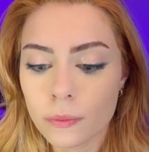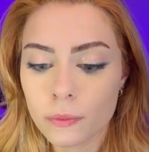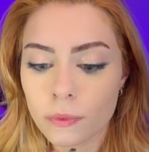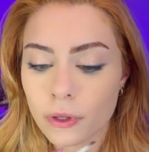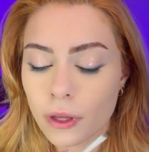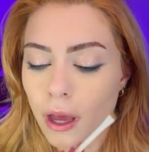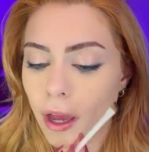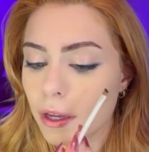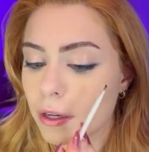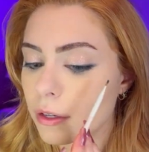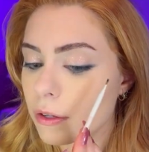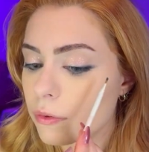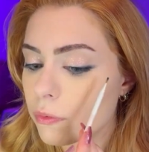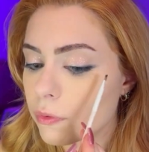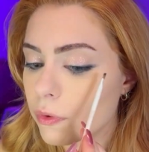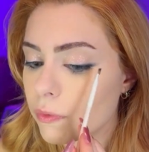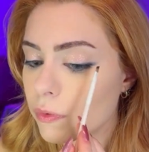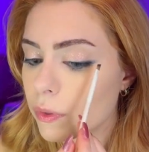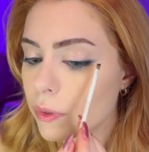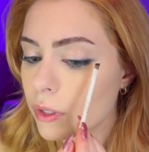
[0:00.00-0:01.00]
kind
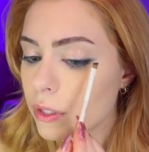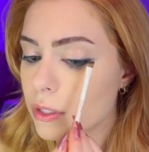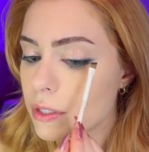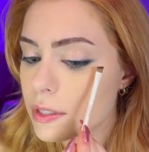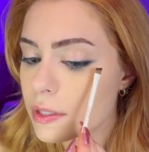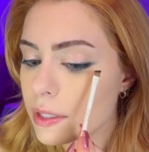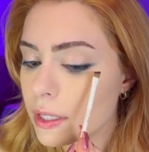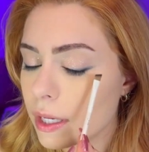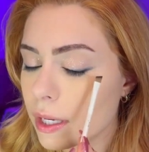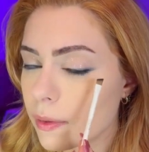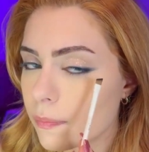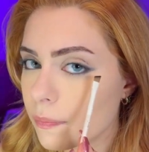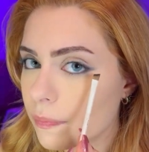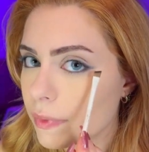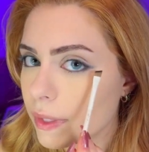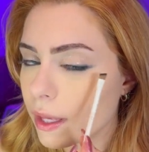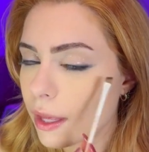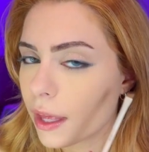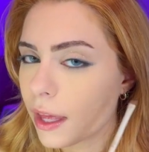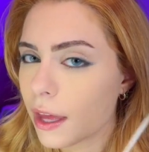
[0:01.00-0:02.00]
of, if you can see.
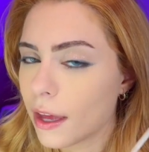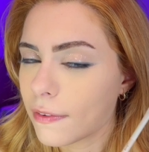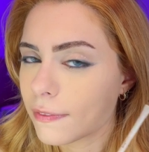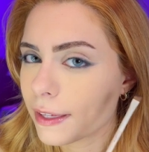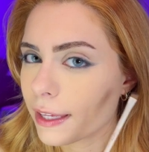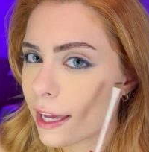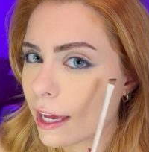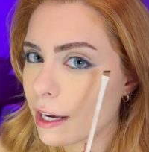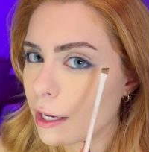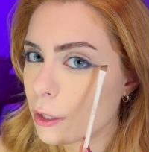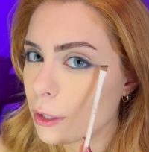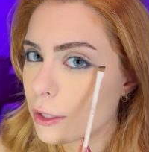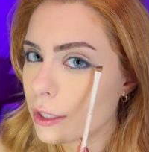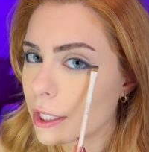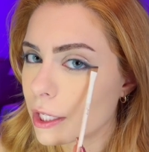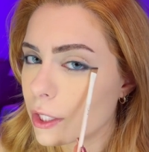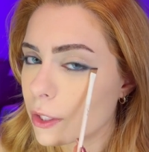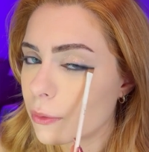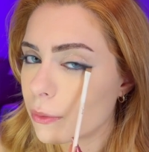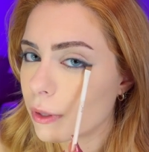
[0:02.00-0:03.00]
If I kind of look at you,